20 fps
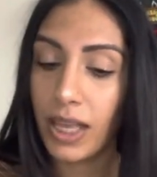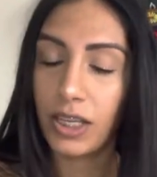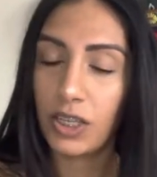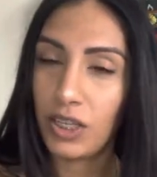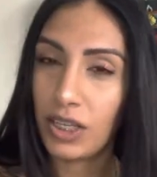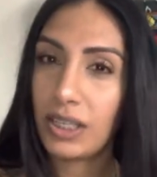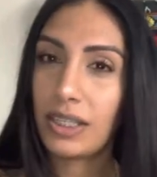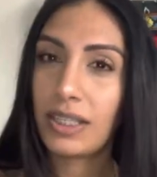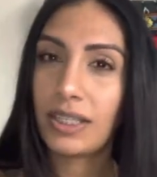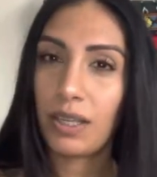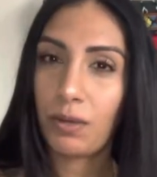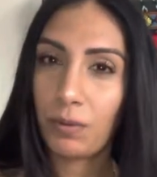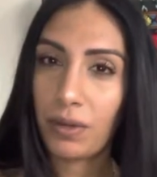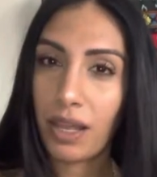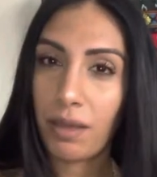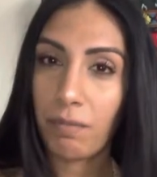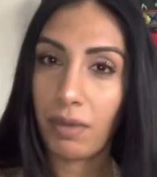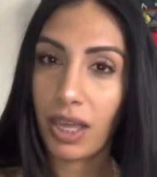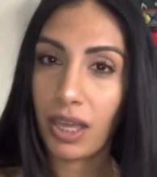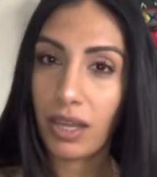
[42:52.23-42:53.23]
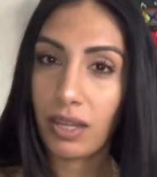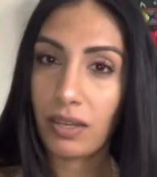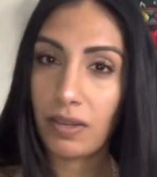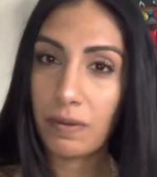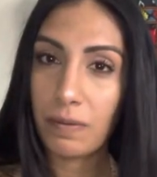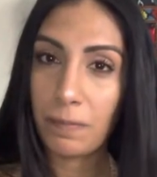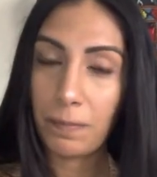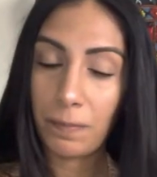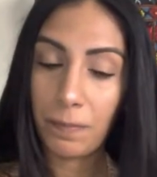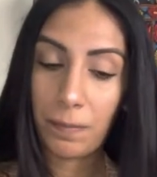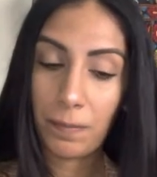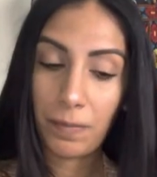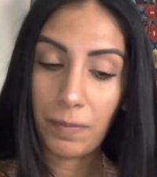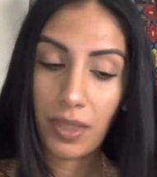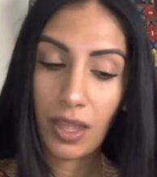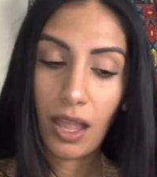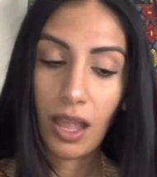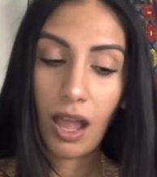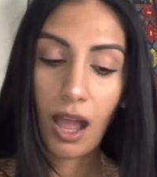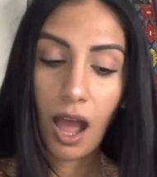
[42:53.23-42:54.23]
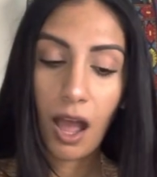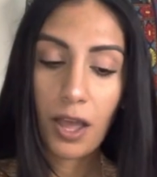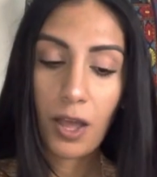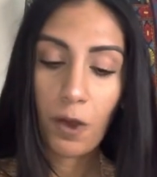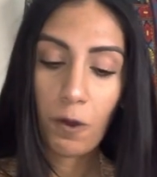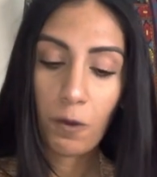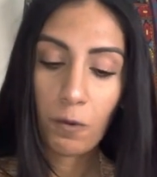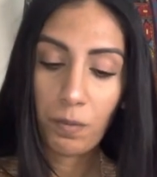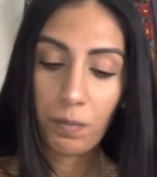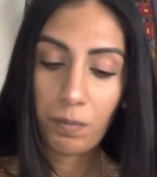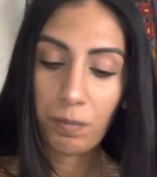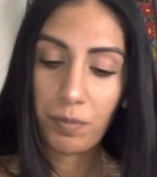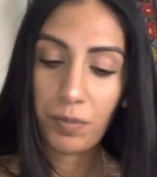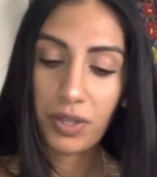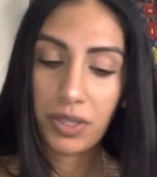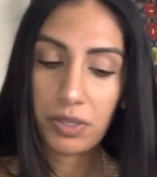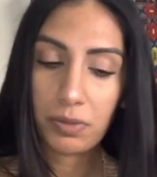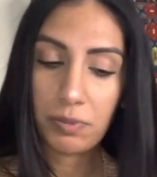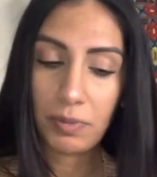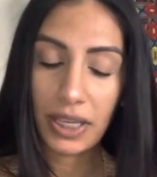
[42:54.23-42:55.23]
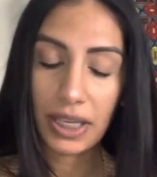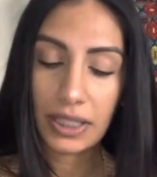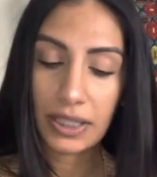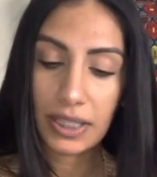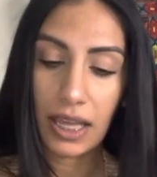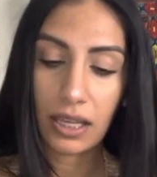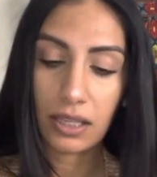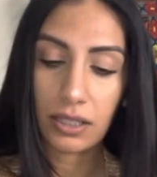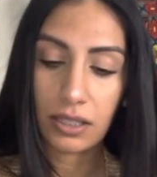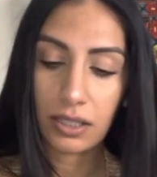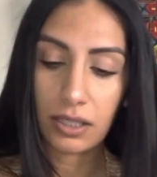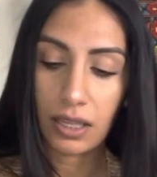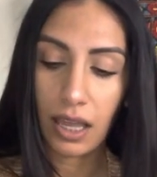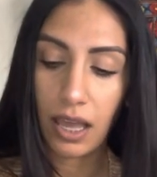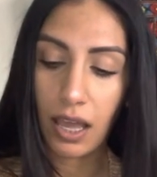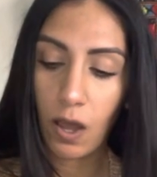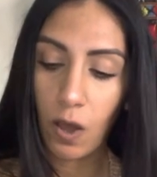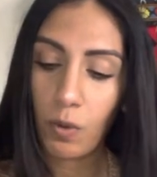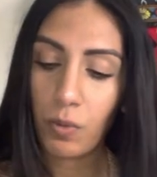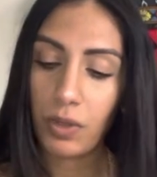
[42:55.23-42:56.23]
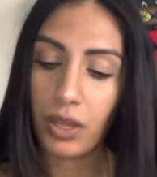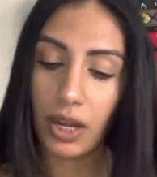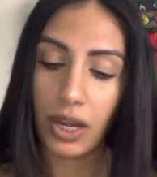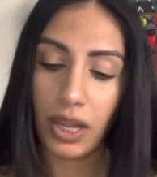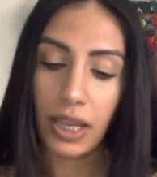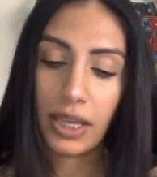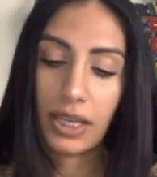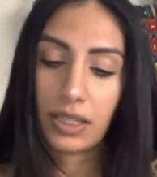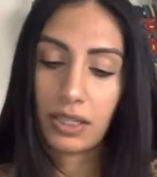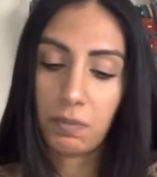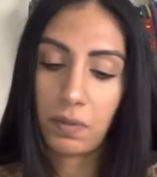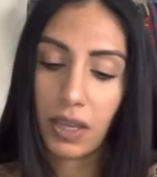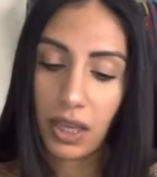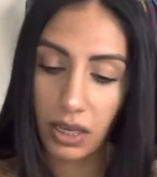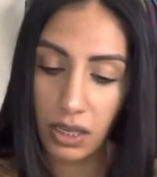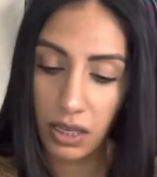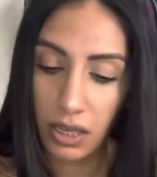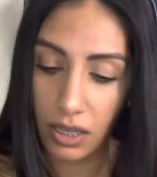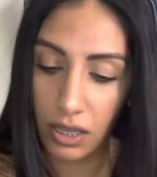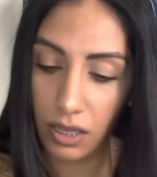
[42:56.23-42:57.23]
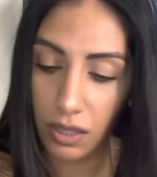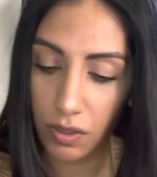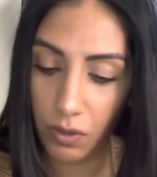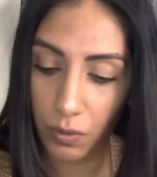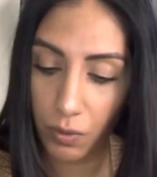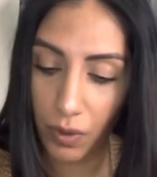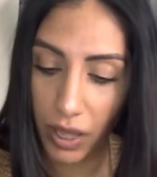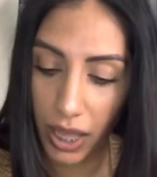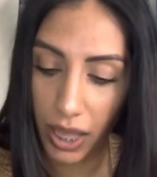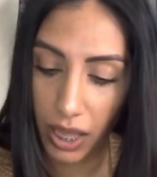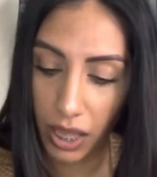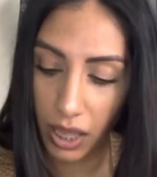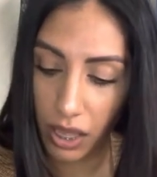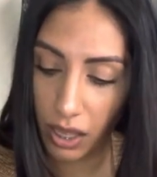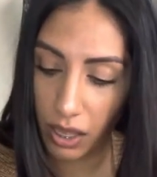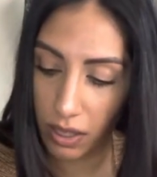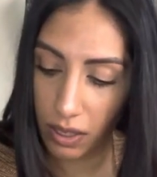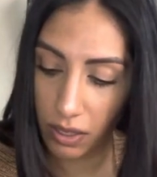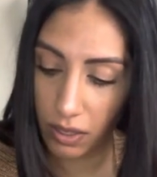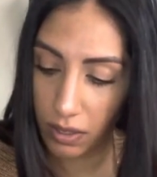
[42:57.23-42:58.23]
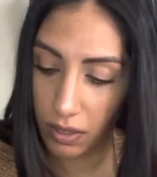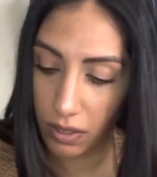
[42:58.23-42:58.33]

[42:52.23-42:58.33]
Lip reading: Do you see what I mean? I hope this makes sense. I hope that I explained it the way